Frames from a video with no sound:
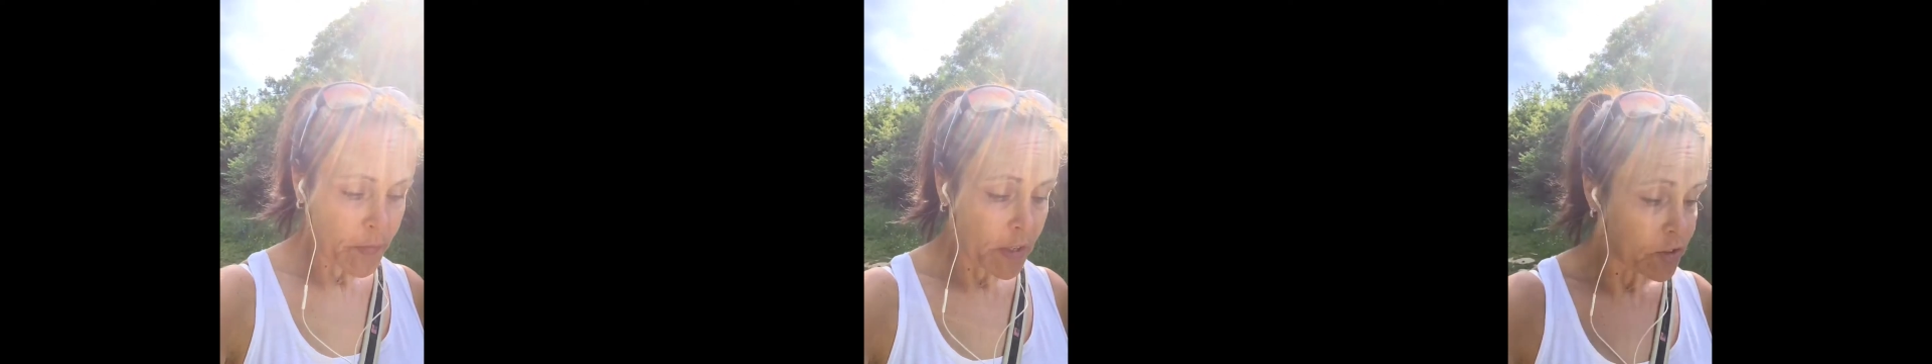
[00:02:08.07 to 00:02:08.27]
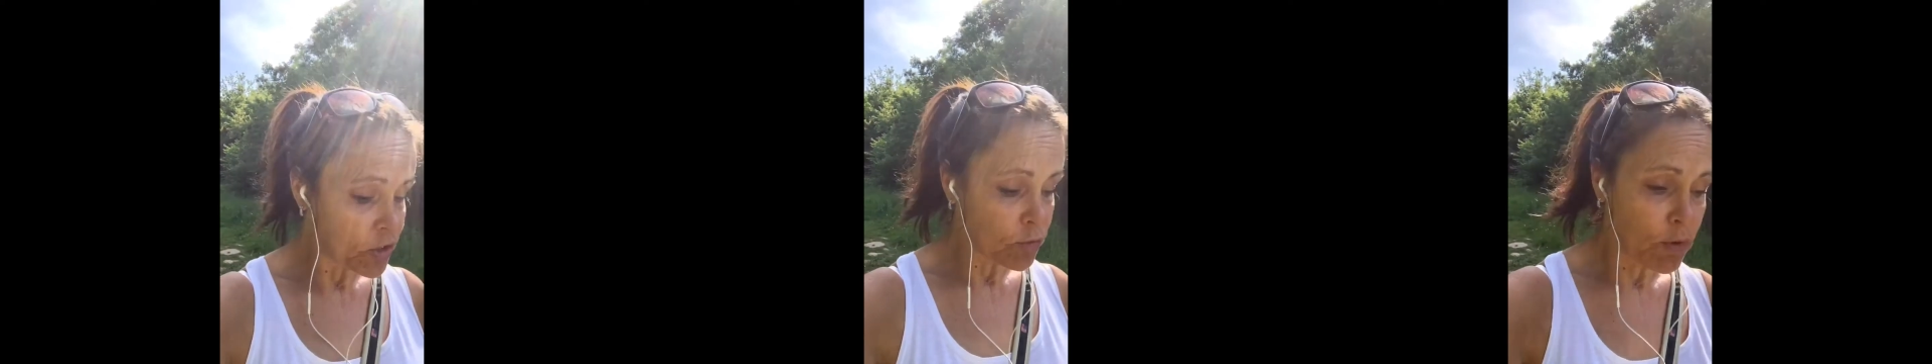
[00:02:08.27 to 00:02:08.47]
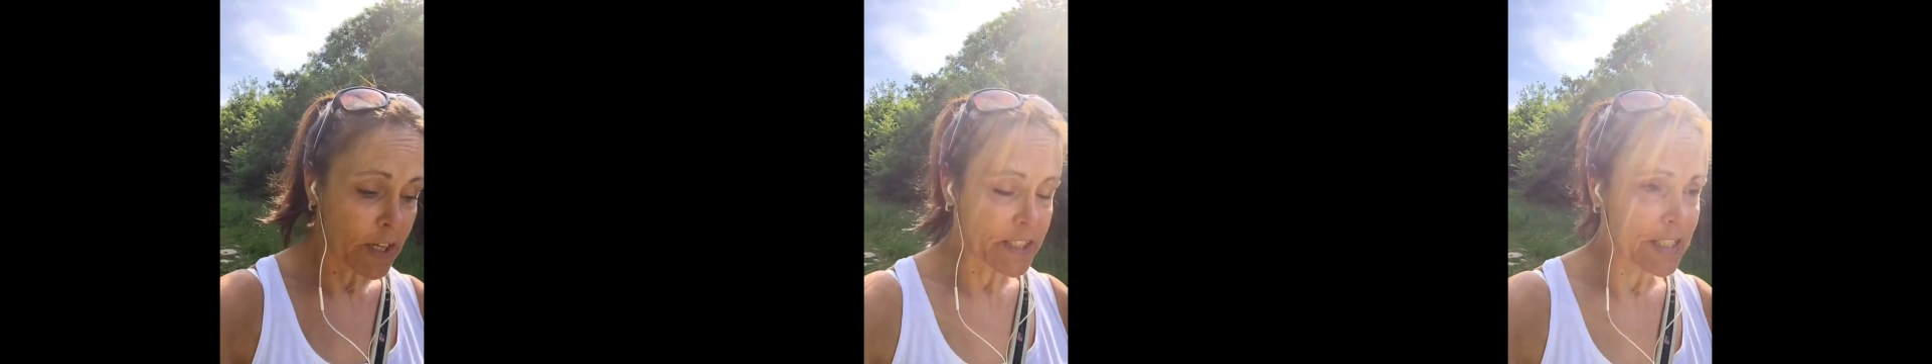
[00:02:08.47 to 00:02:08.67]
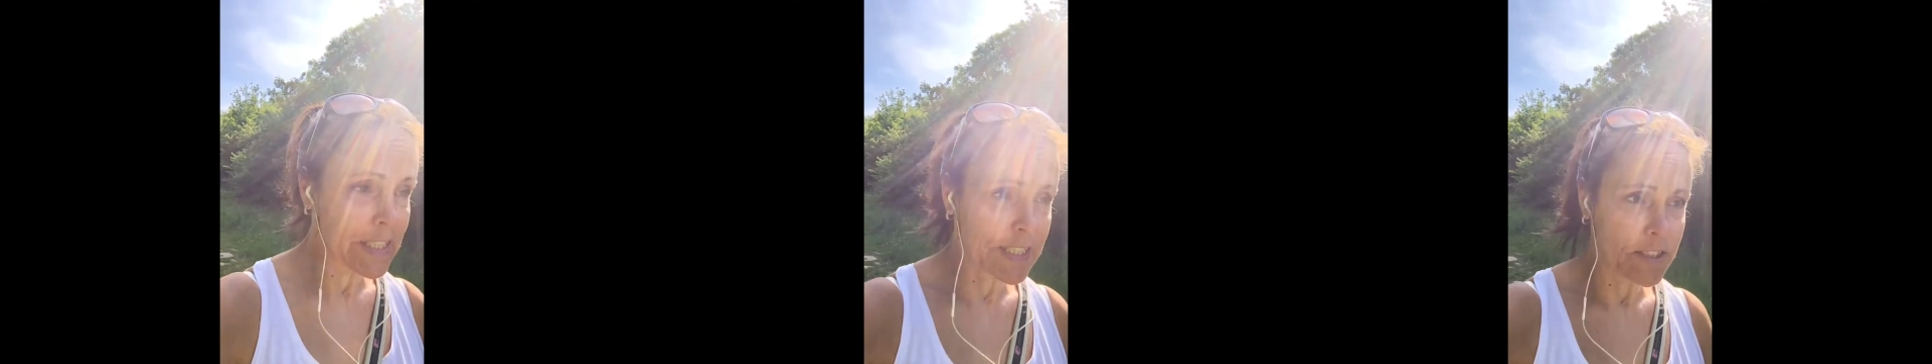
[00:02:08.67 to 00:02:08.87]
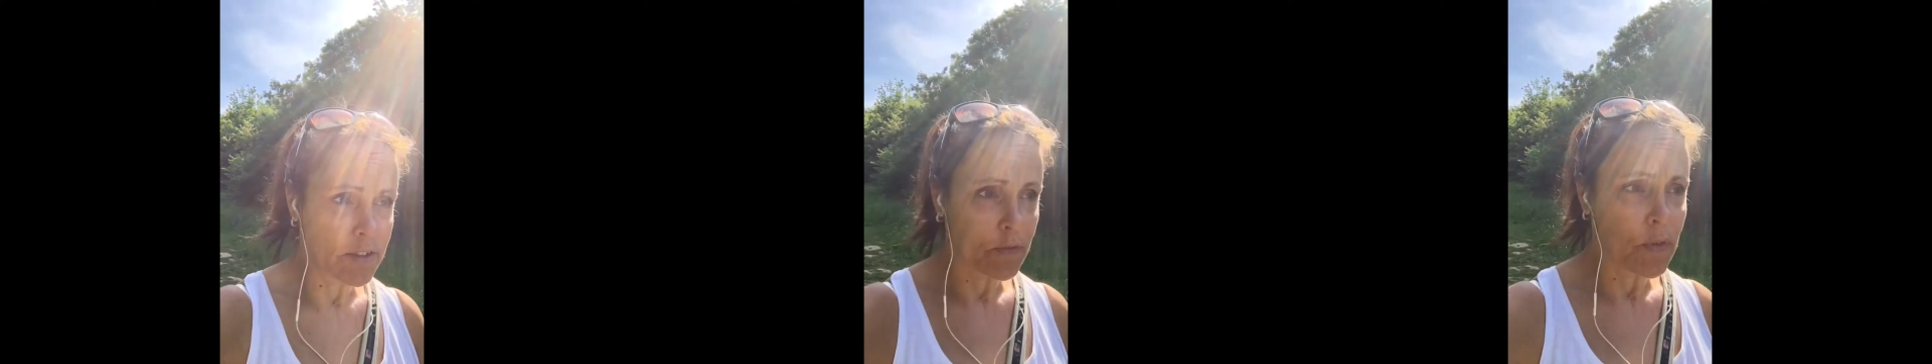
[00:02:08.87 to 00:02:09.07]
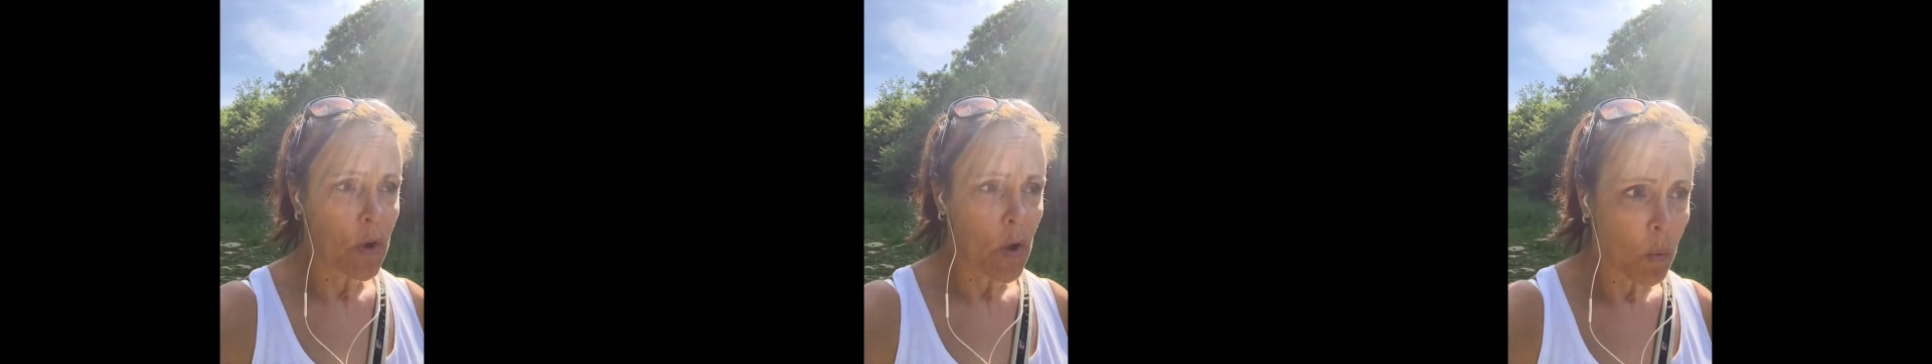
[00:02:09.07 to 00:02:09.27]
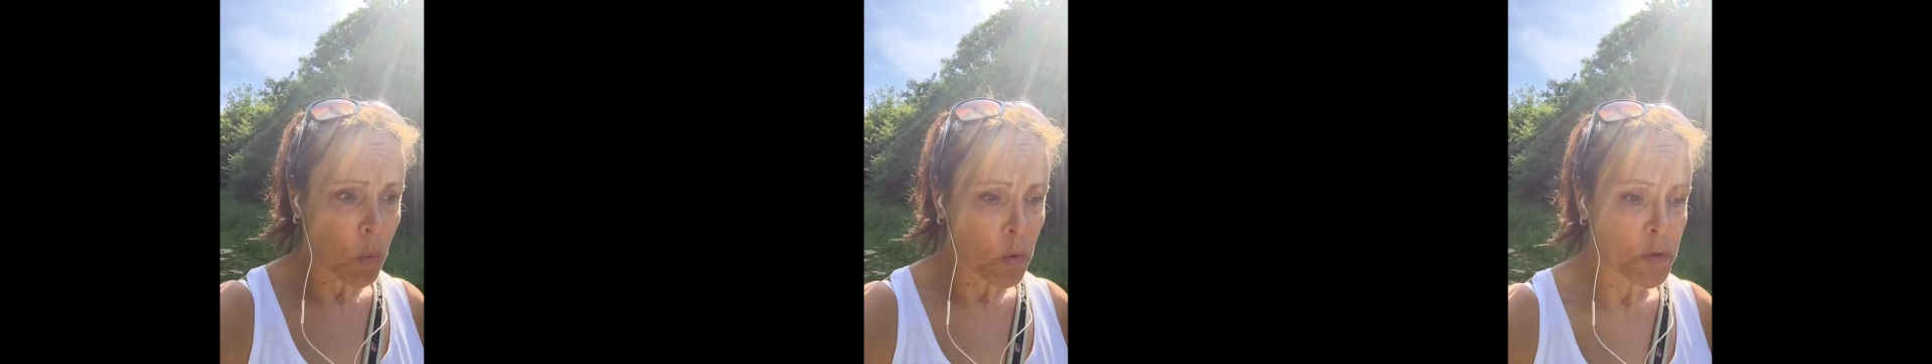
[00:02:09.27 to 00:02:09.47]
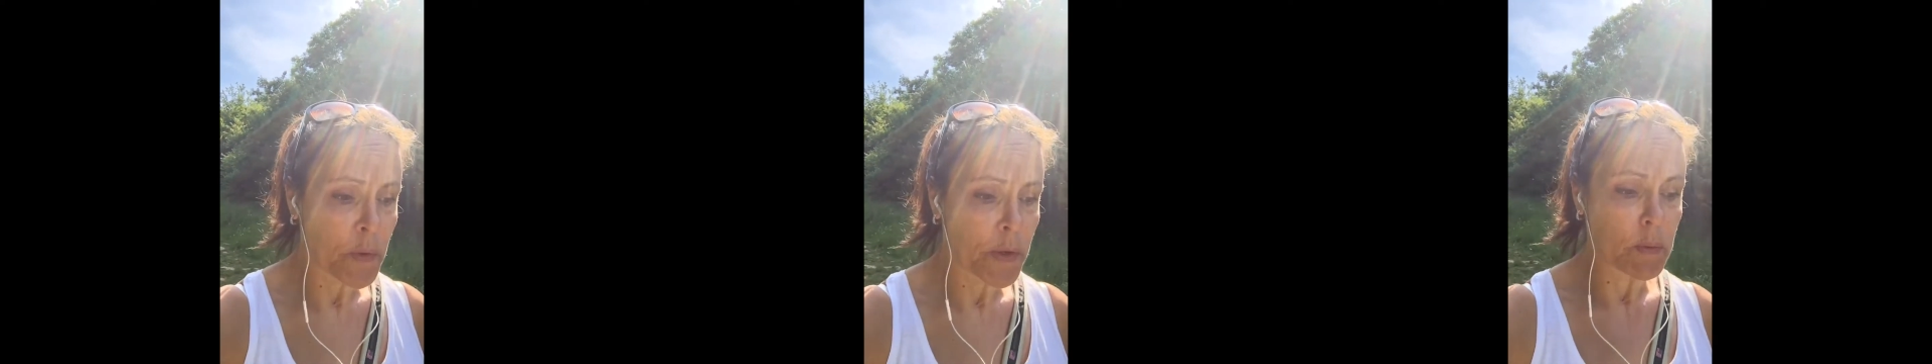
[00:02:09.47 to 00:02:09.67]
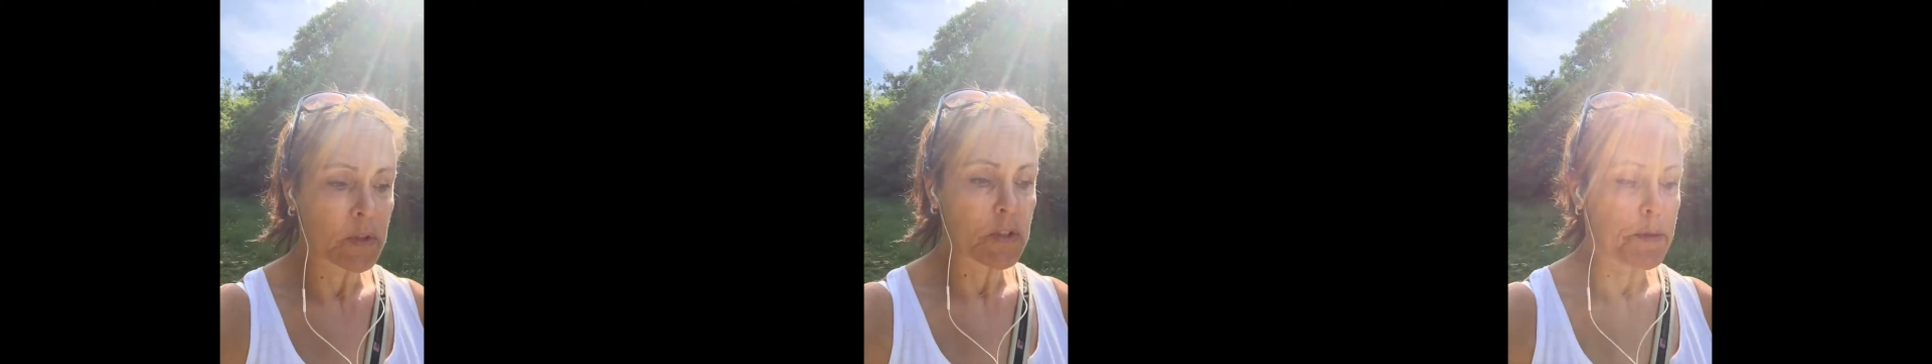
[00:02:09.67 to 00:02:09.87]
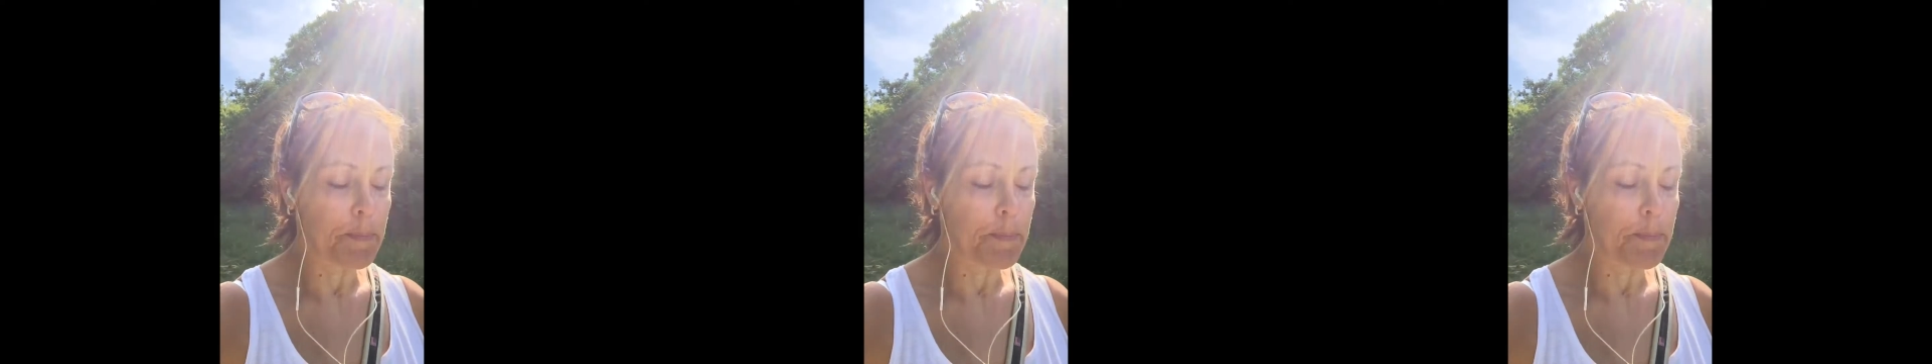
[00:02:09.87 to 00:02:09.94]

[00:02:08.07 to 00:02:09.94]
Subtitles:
And just write a list of what do I want